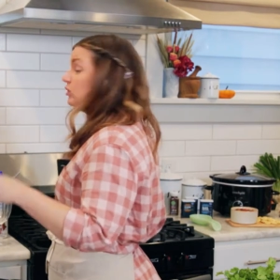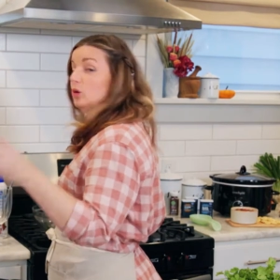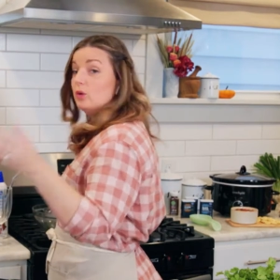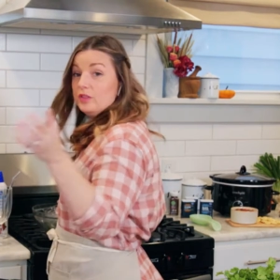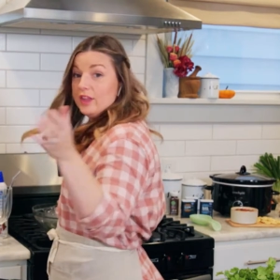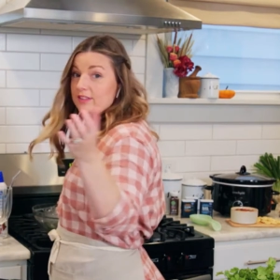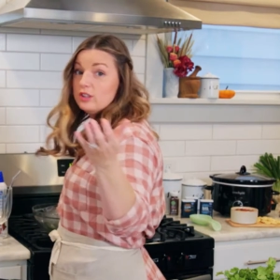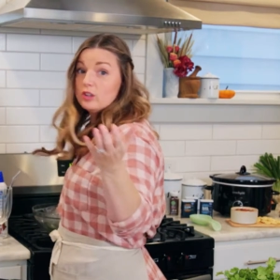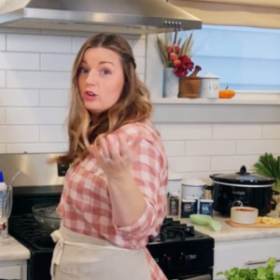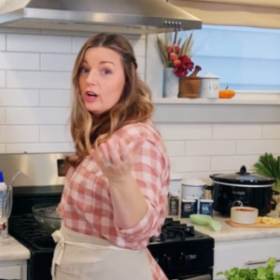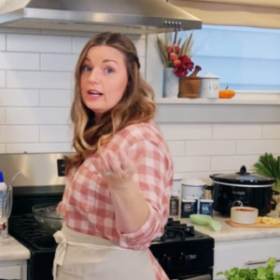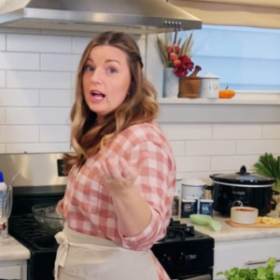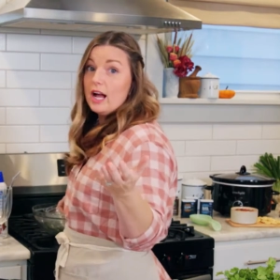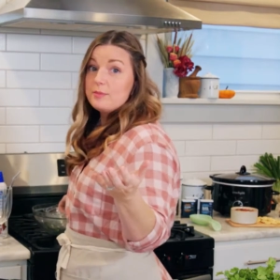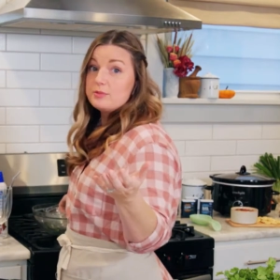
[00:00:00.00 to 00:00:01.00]
So that's a
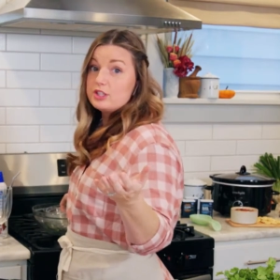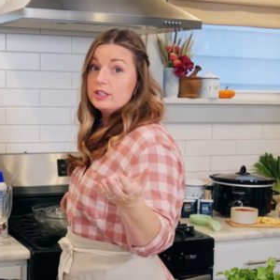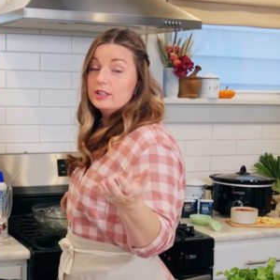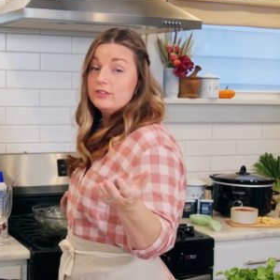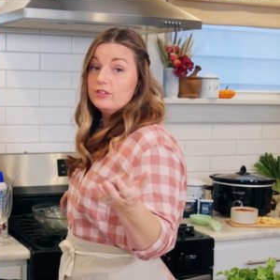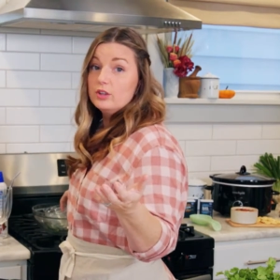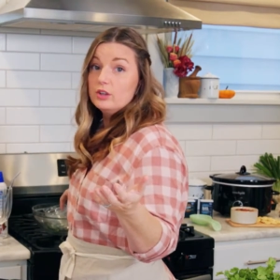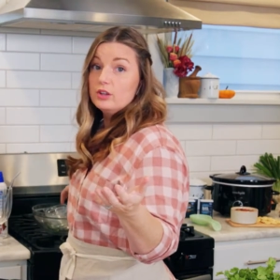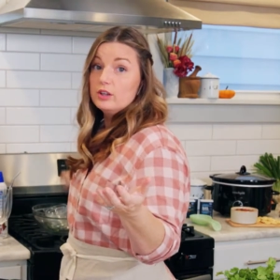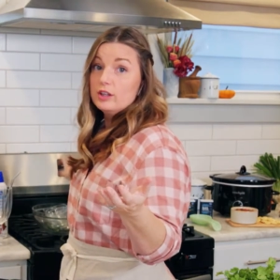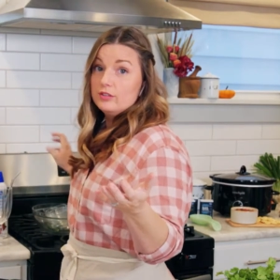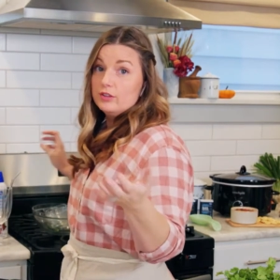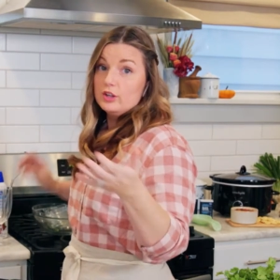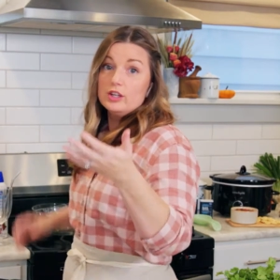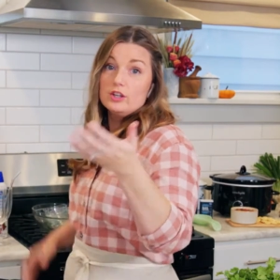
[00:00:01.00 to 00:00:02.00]
great option if you're
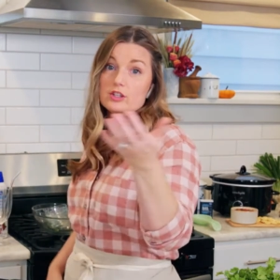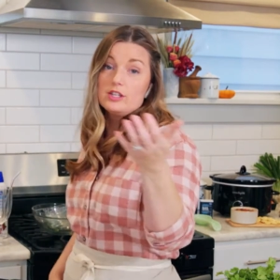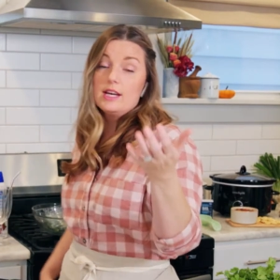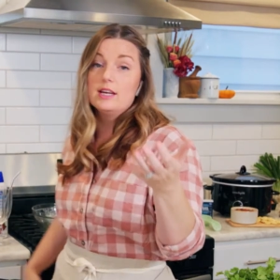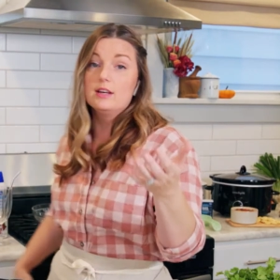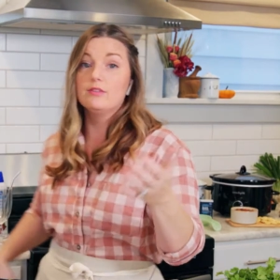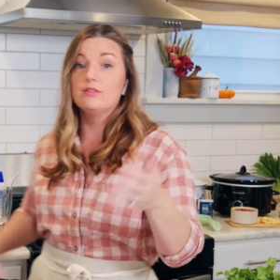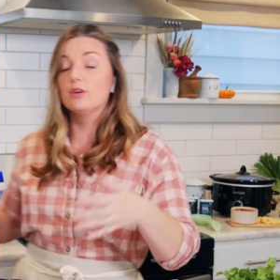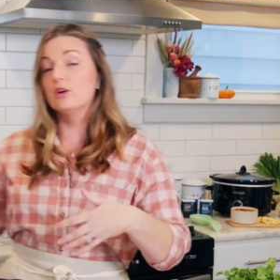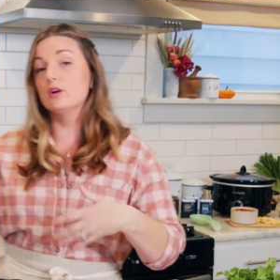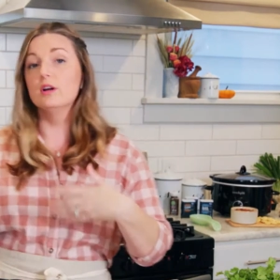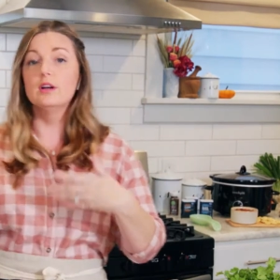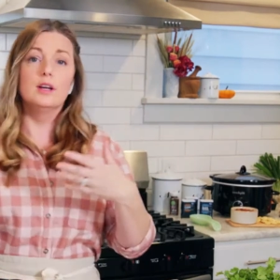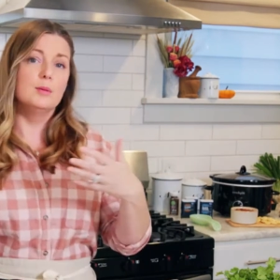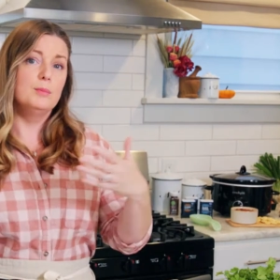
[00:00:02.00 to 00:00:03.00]
entertaining
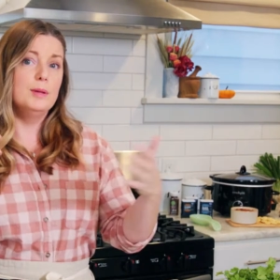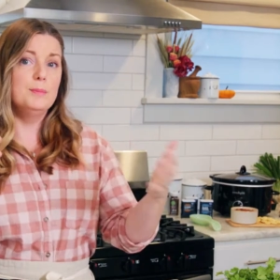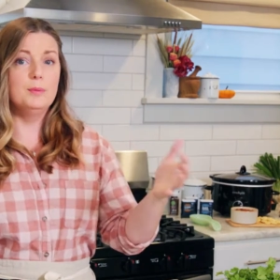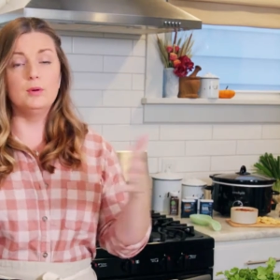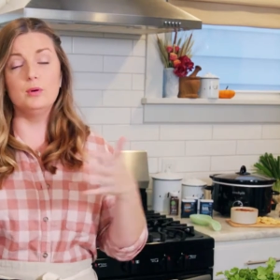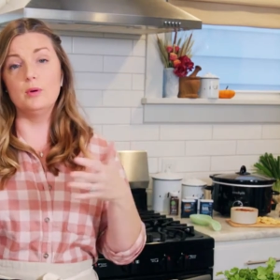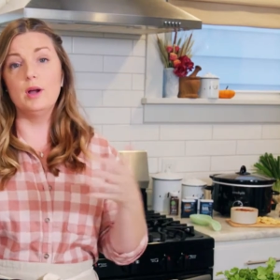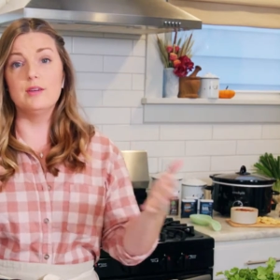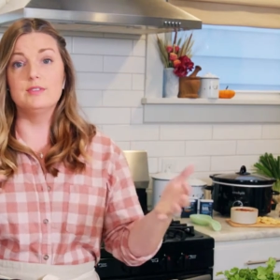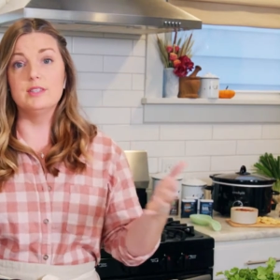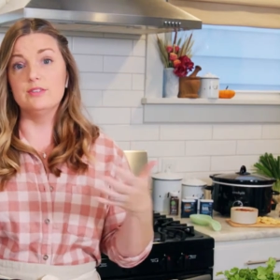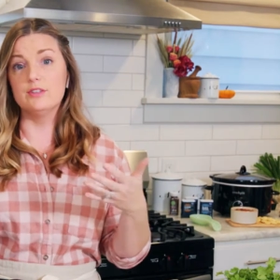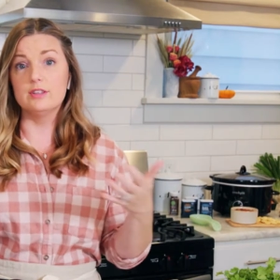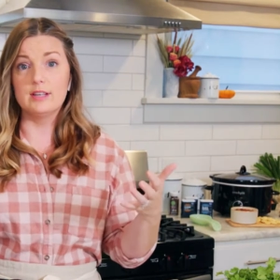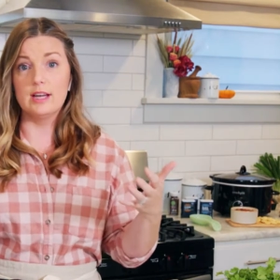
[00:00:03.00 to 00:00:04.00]
for people who have
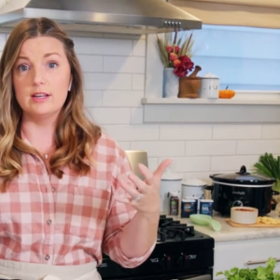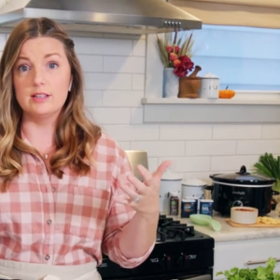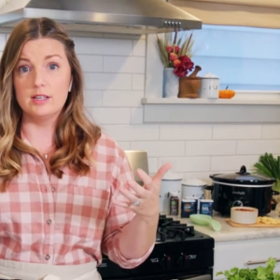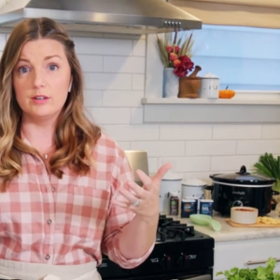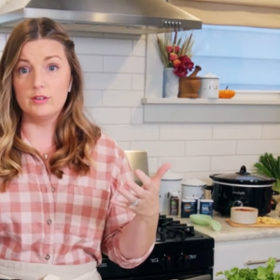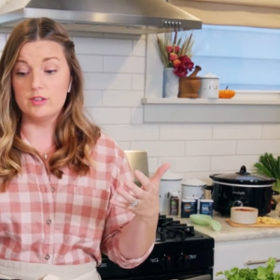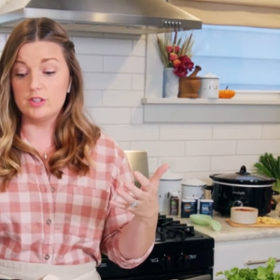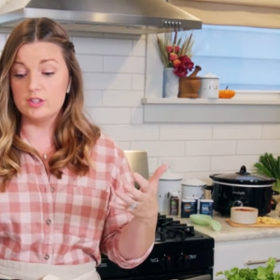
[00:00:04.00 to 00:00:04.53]
different dietary